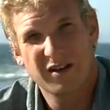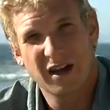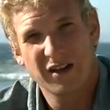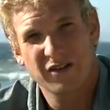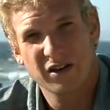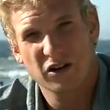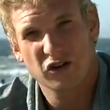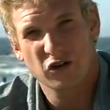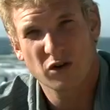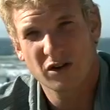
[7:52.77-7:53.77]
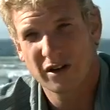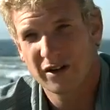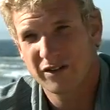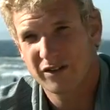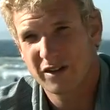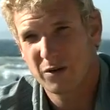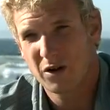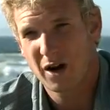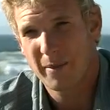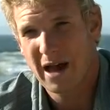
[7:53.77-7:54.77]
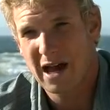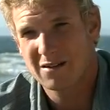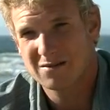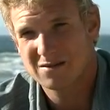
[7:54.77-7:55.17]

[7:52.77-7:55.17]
tests here shortly to see where I'm at.